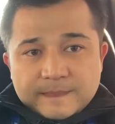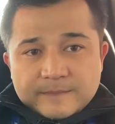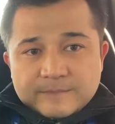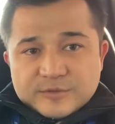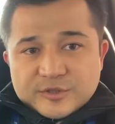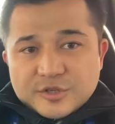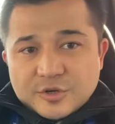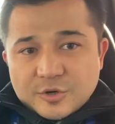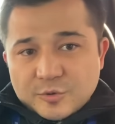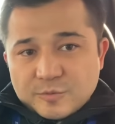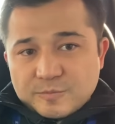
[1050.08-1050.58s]

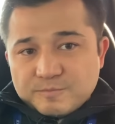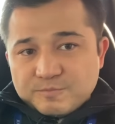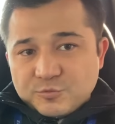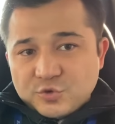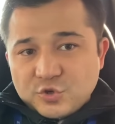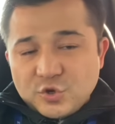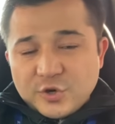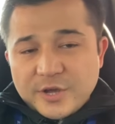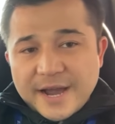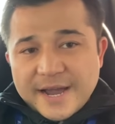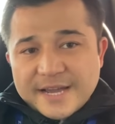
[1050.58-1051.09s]
So
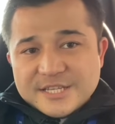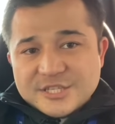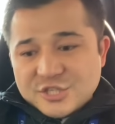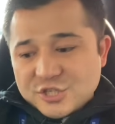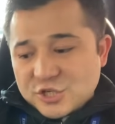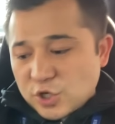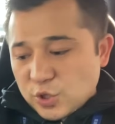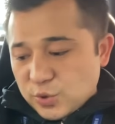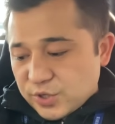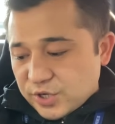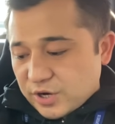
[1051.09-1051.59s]
you guys
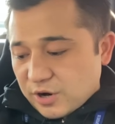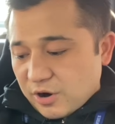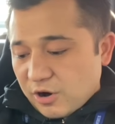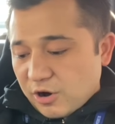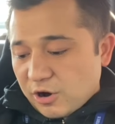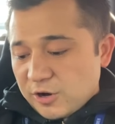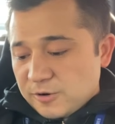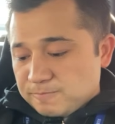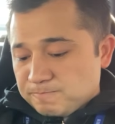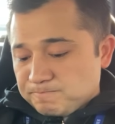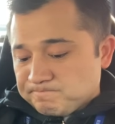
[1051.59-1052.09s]
saw the
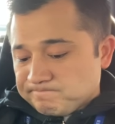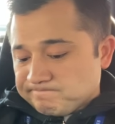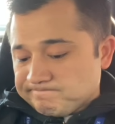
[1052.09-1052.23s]
car.